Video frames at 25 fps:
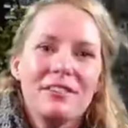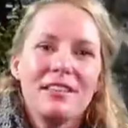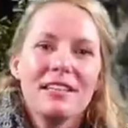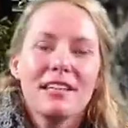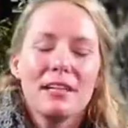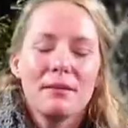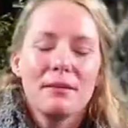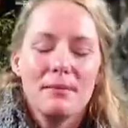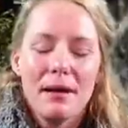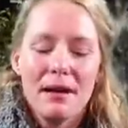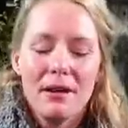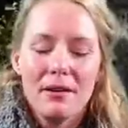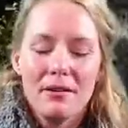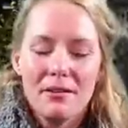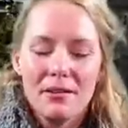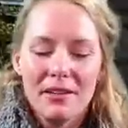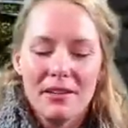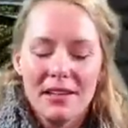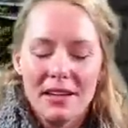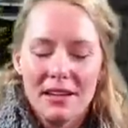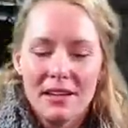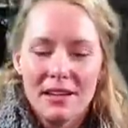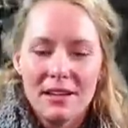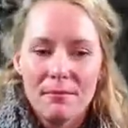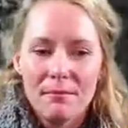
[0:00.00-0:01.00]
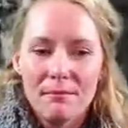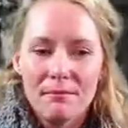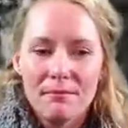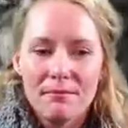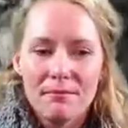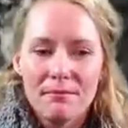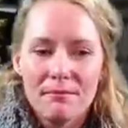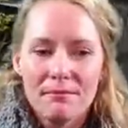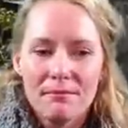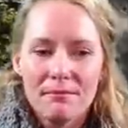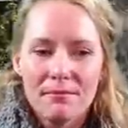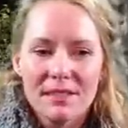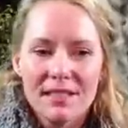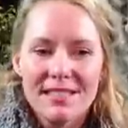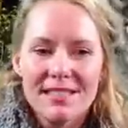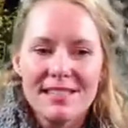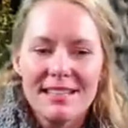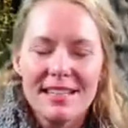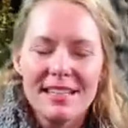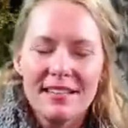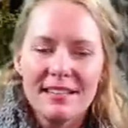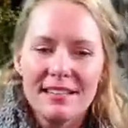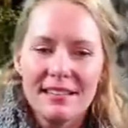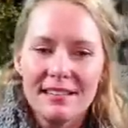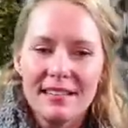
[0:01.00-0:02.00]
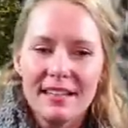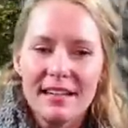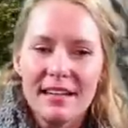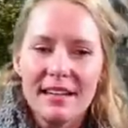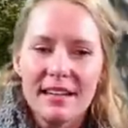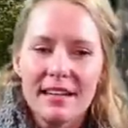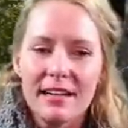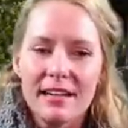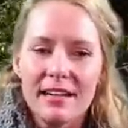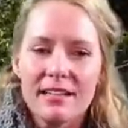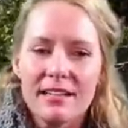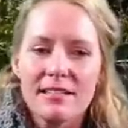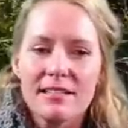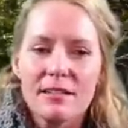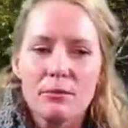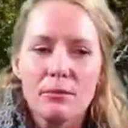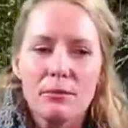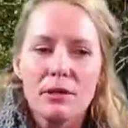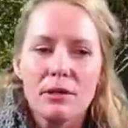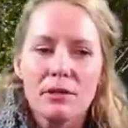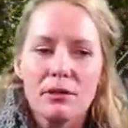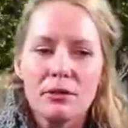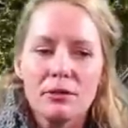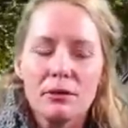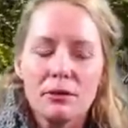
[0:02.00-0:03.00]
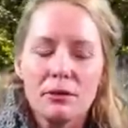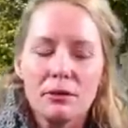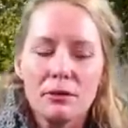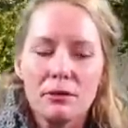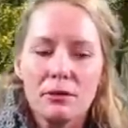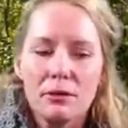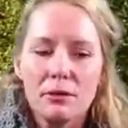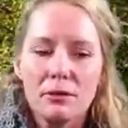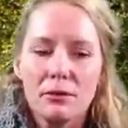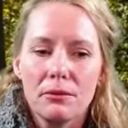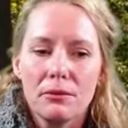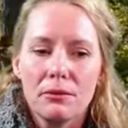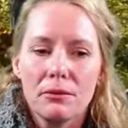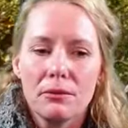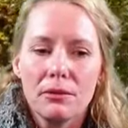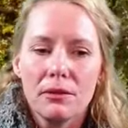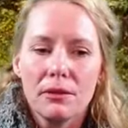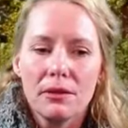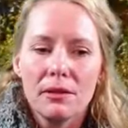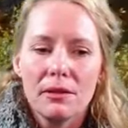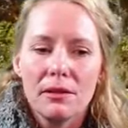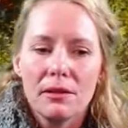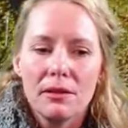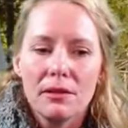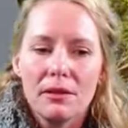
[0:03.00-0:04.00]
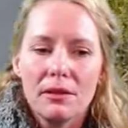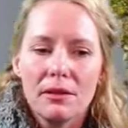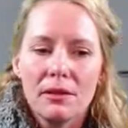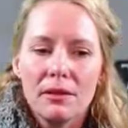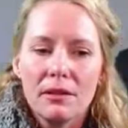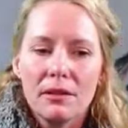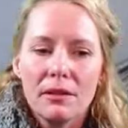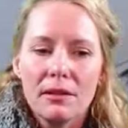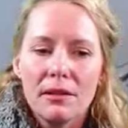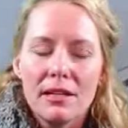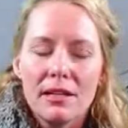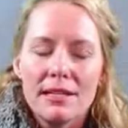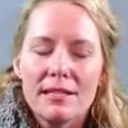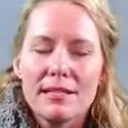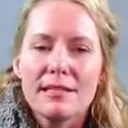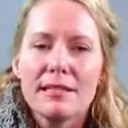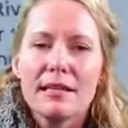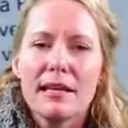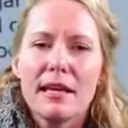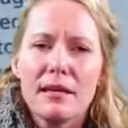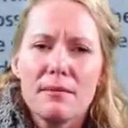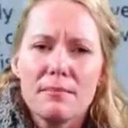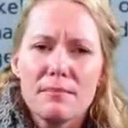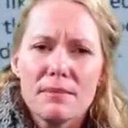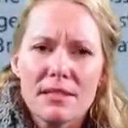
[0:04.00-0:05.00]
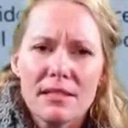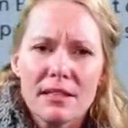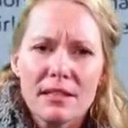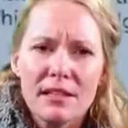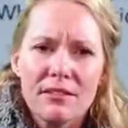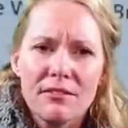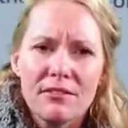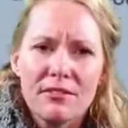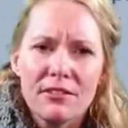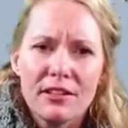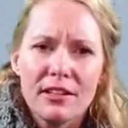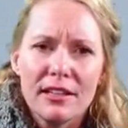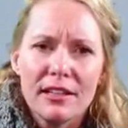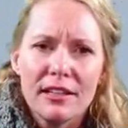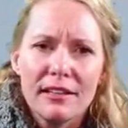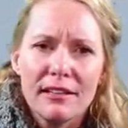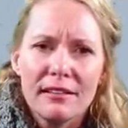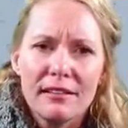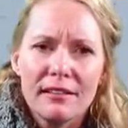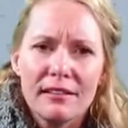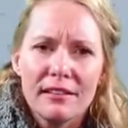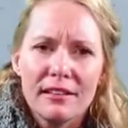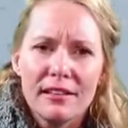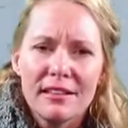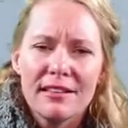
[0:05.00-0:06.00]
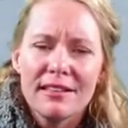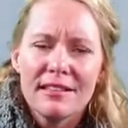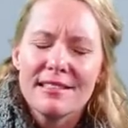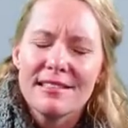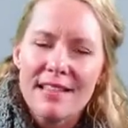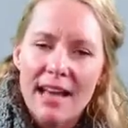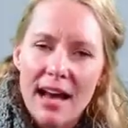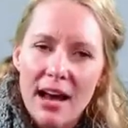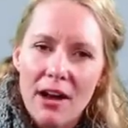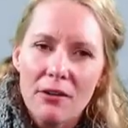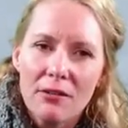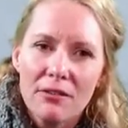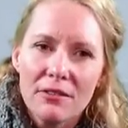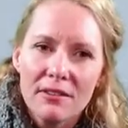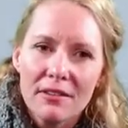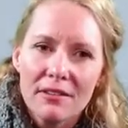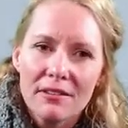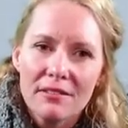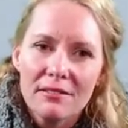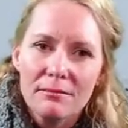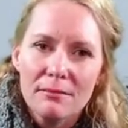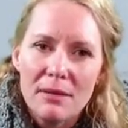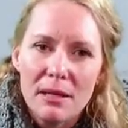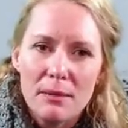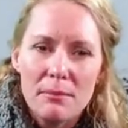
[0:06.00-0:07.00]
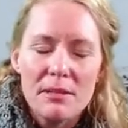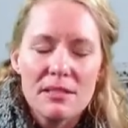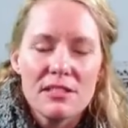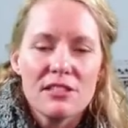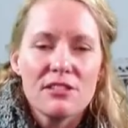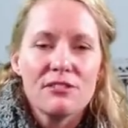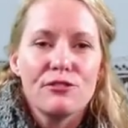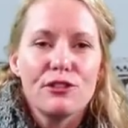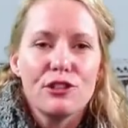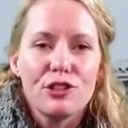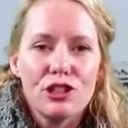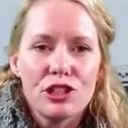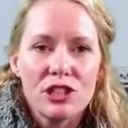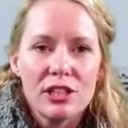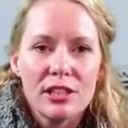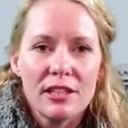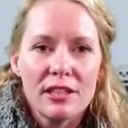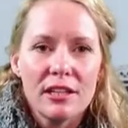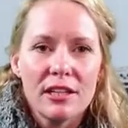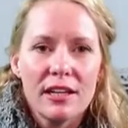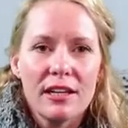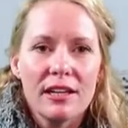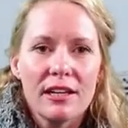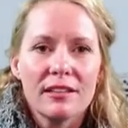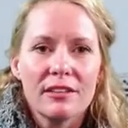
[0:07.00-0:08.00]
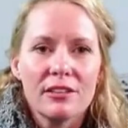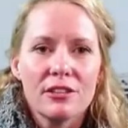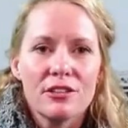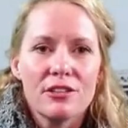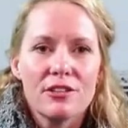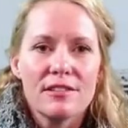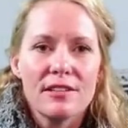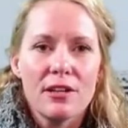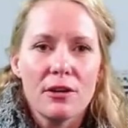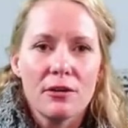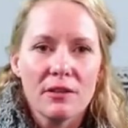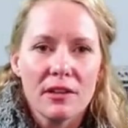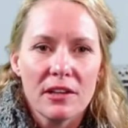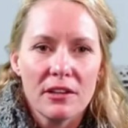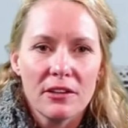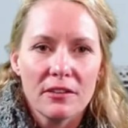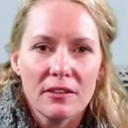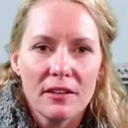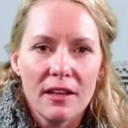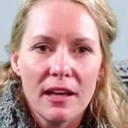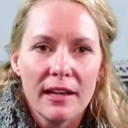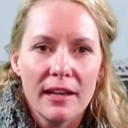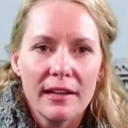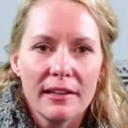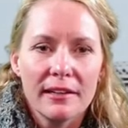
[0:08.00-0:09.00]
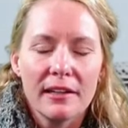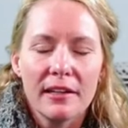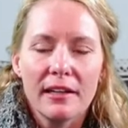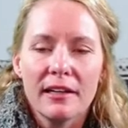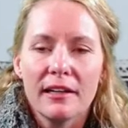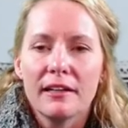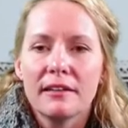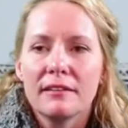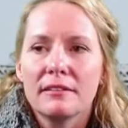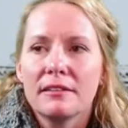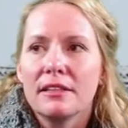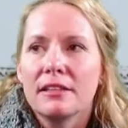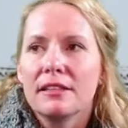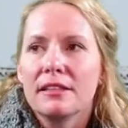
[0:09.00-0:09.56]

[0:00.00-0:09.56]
think about um, standing there as someone who escaped slavery in the South. Maybe it's a Virginia or South Carolina